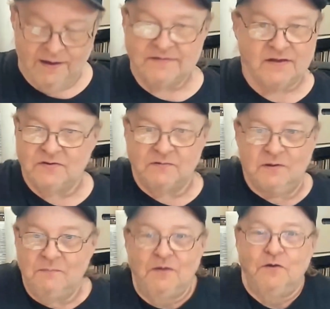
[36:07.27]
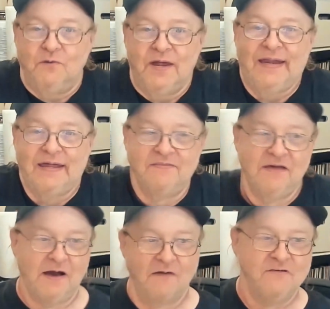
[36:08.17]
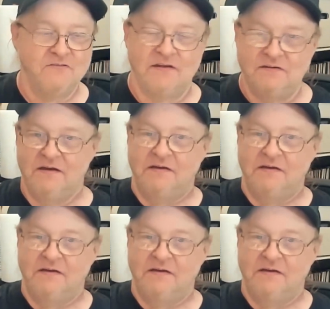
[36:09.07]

Doesn't commit you to anything other than